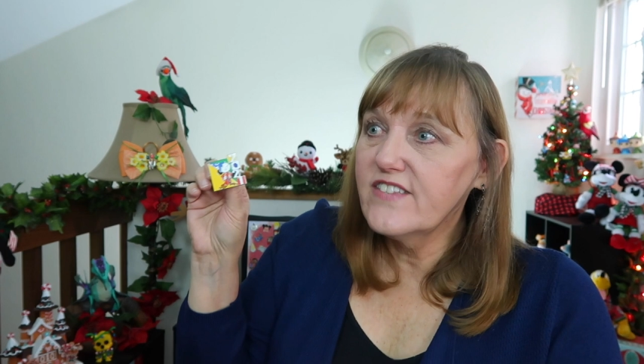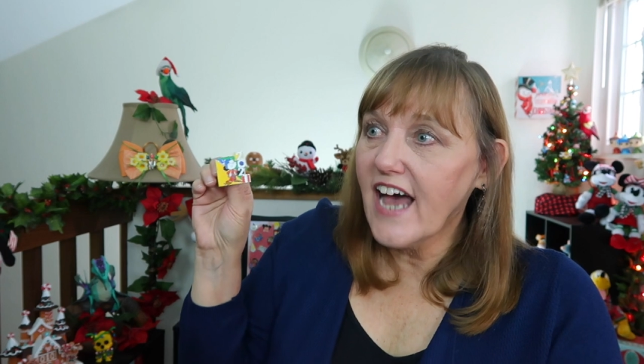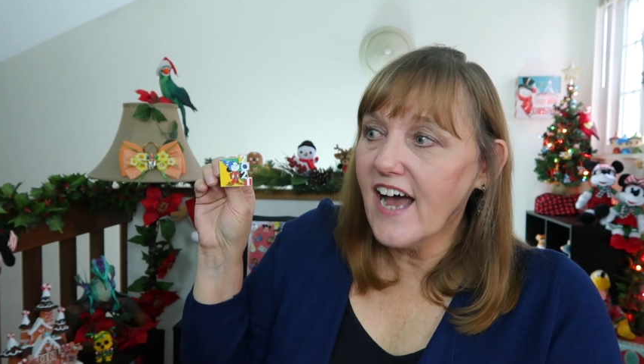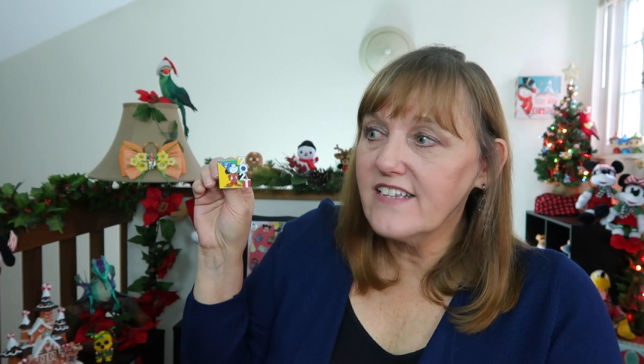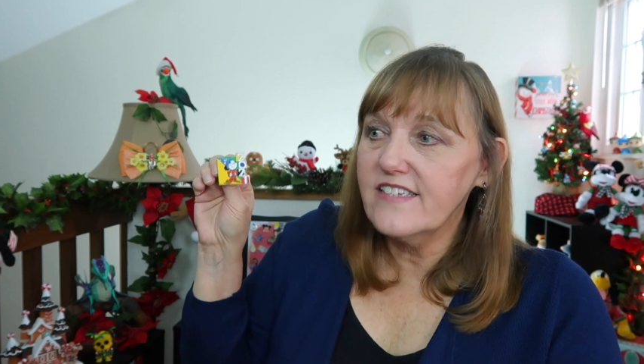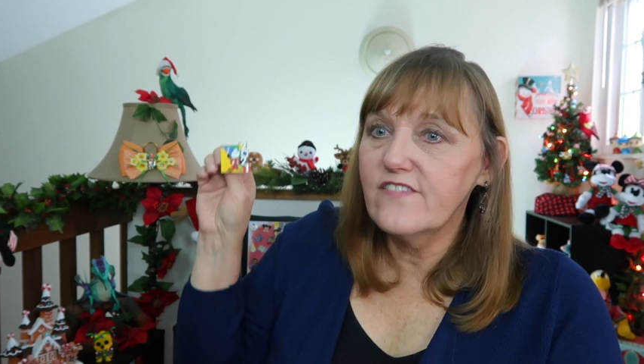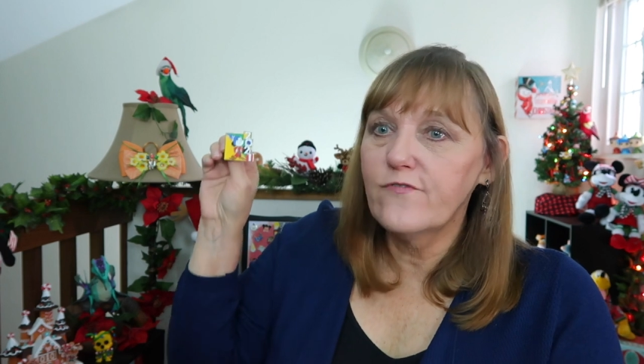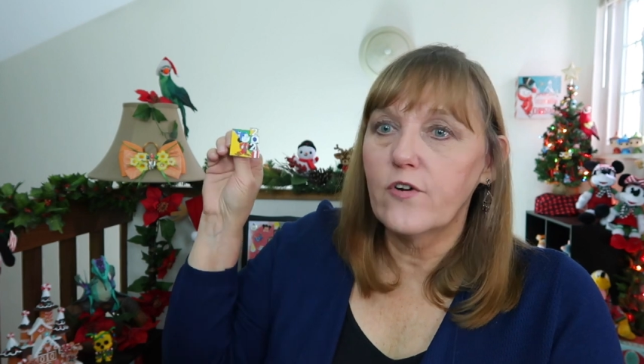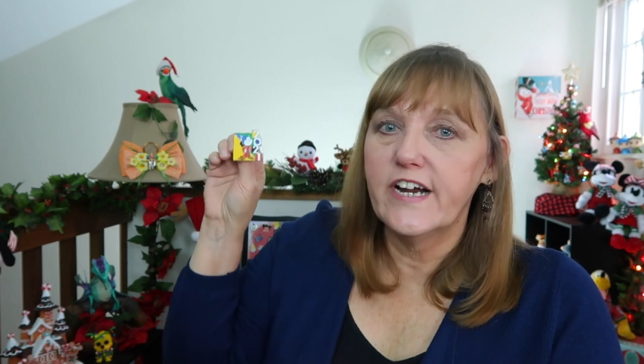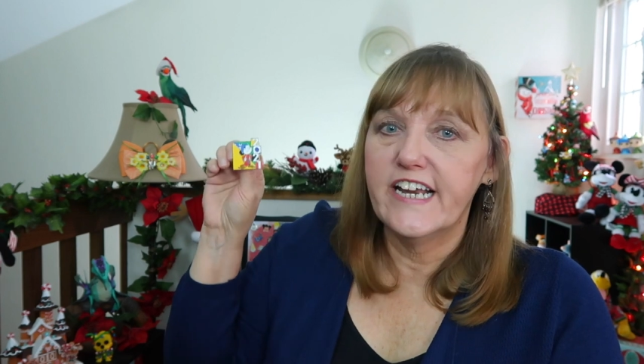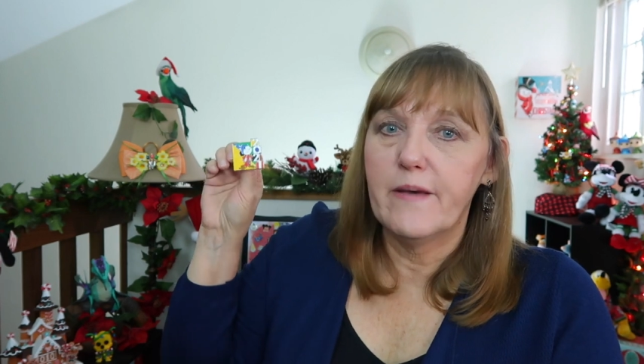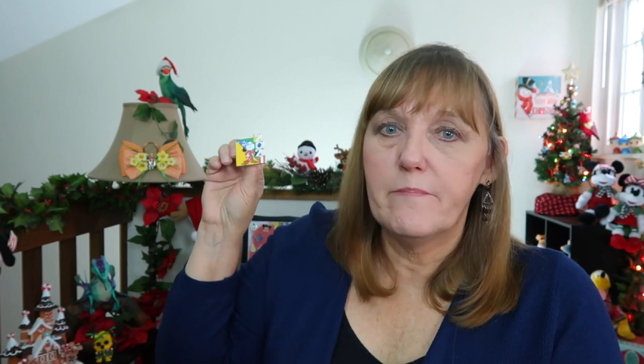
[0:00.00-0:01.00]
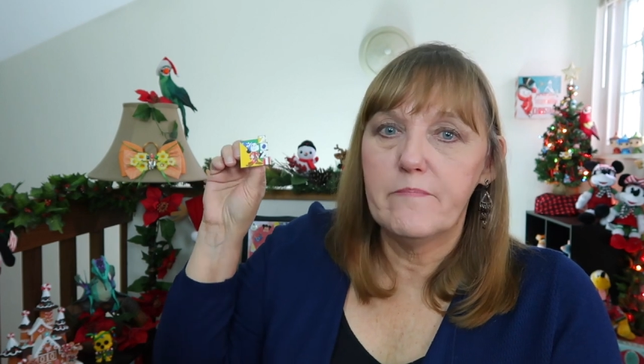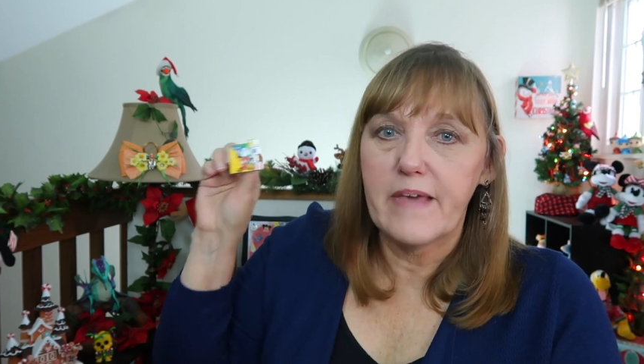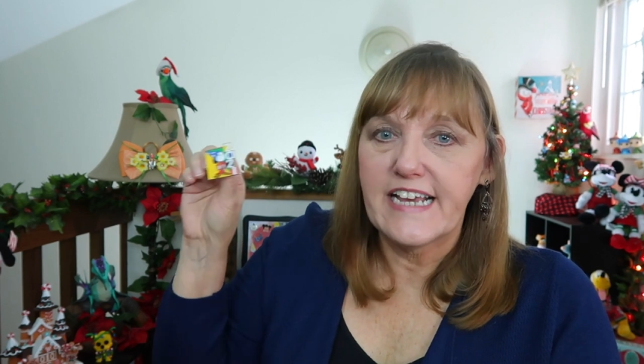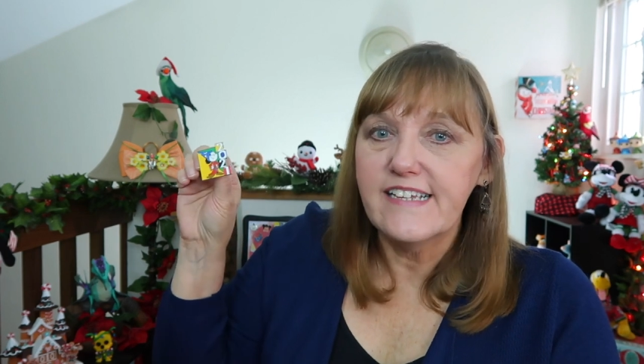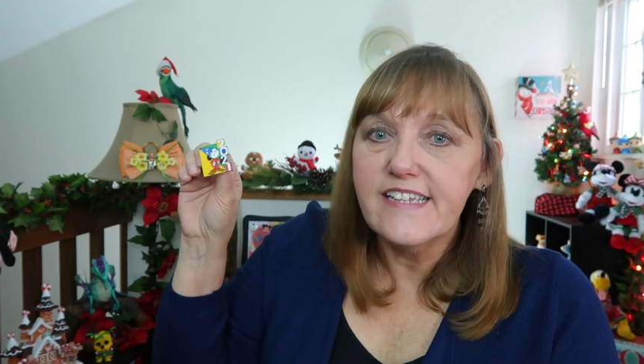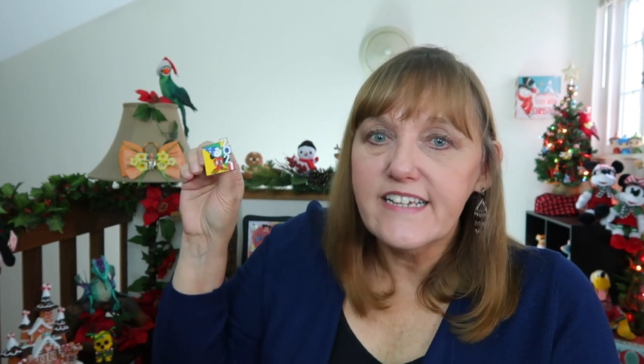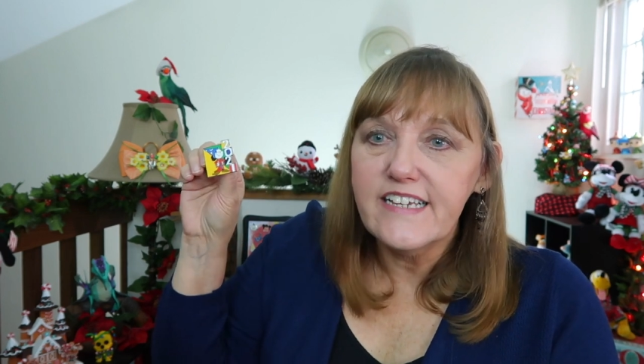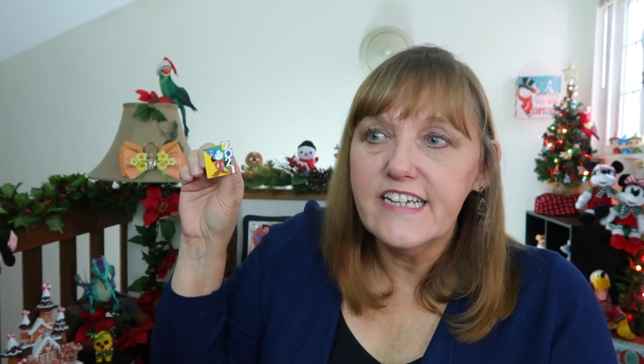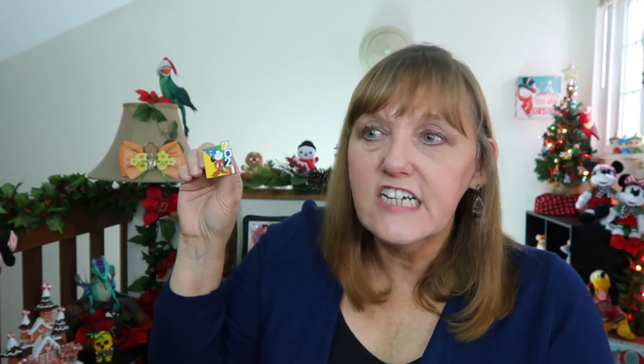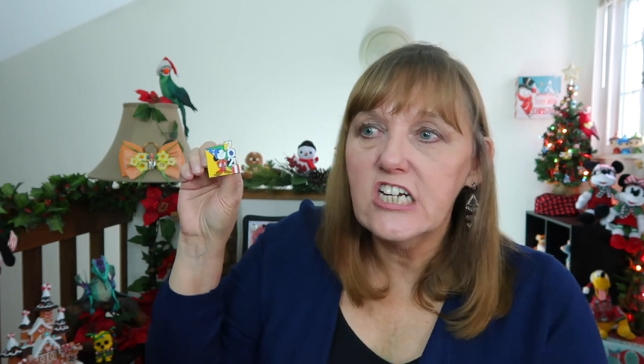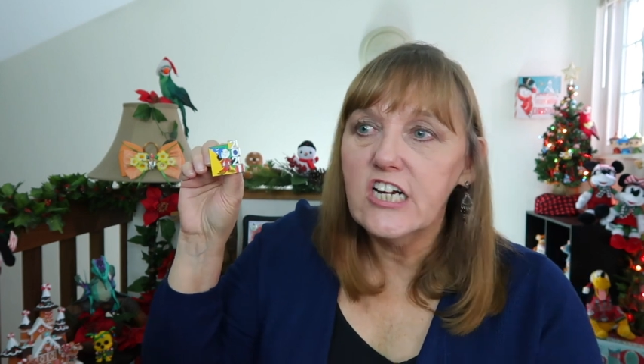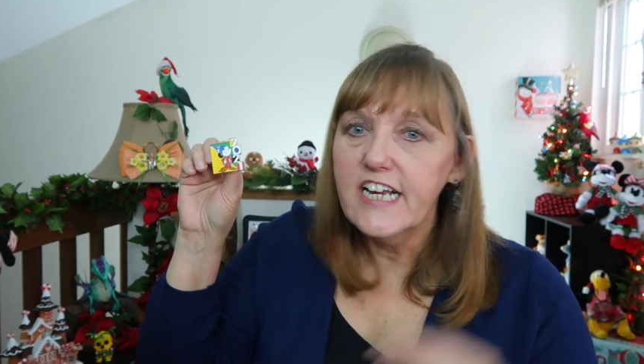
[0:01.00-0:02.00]
That's for an amazing
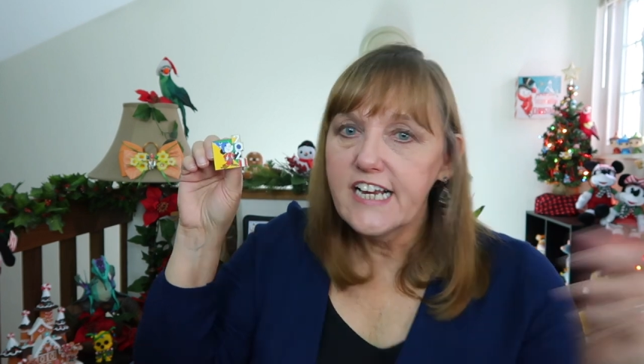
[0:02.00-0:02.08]
year.